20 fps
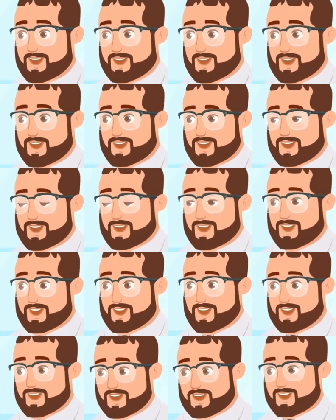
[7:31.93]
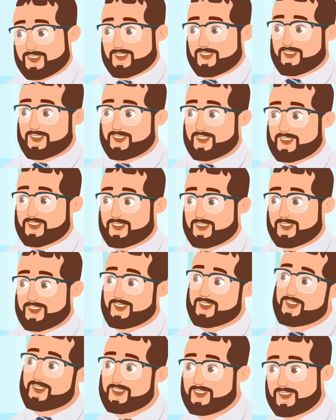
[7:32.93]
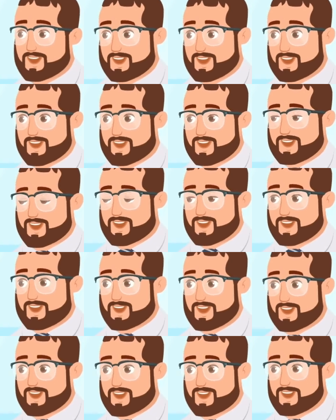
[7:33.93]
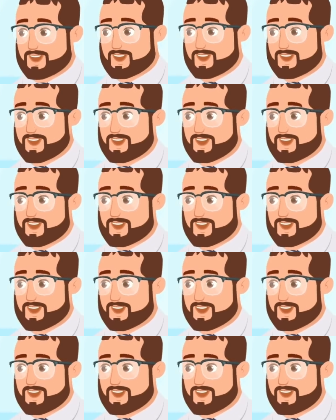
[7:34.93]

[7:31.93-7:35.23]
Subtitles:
Na ala is the preposition here.